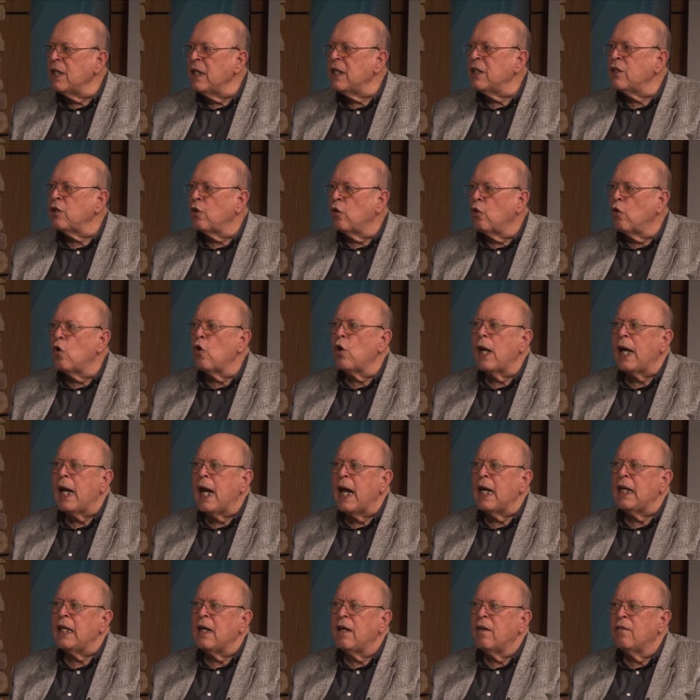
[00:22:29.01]
this
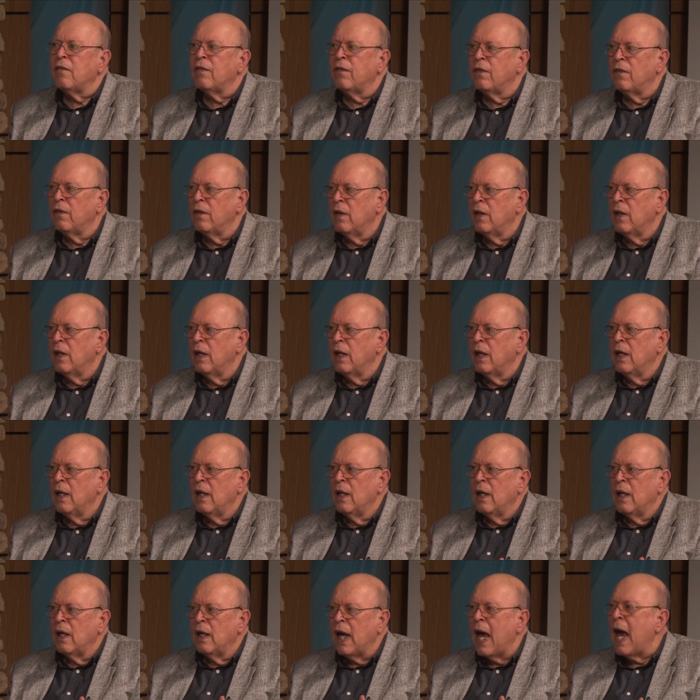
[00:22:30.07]
creative
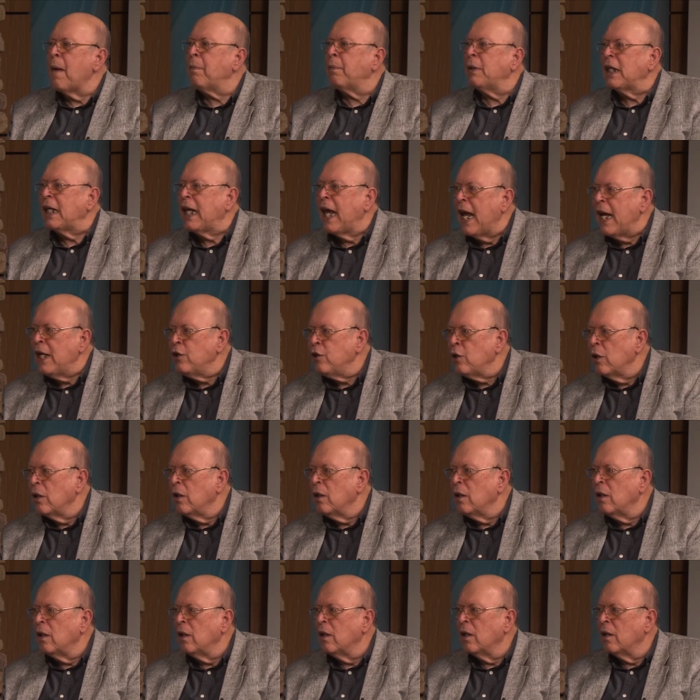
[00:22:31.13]

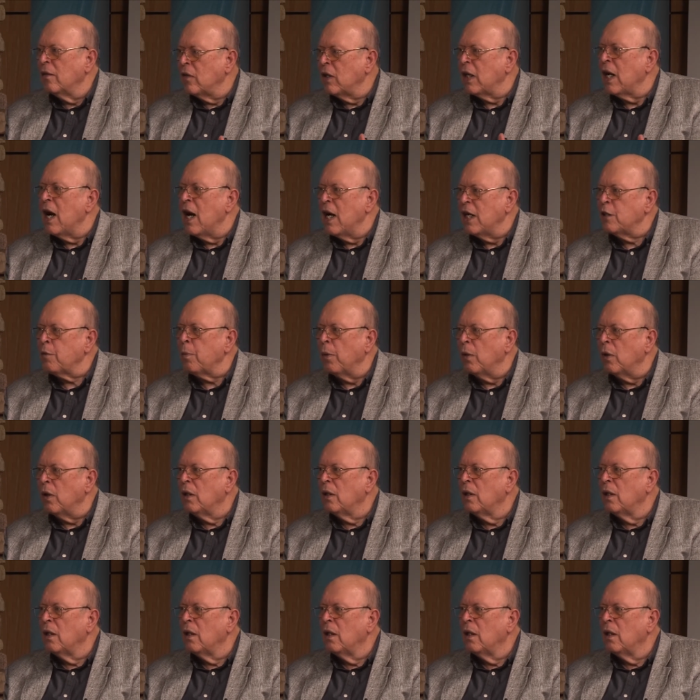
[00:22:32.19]
application of the gospel,